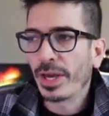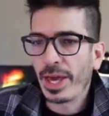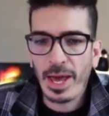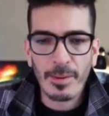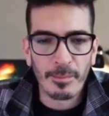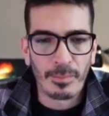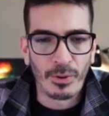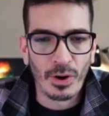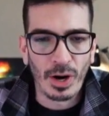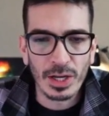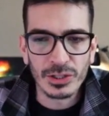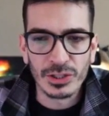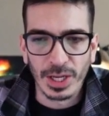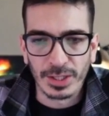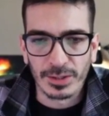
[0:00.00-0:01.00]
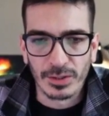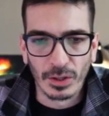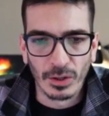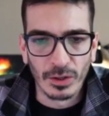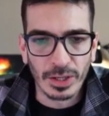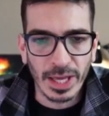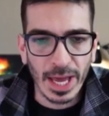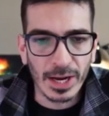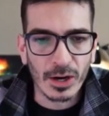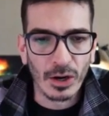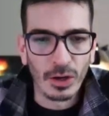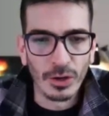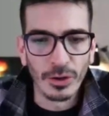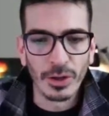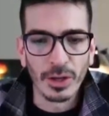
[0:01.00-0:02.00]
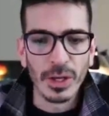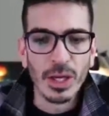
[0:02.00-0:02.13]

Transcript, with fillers: cap project to look at called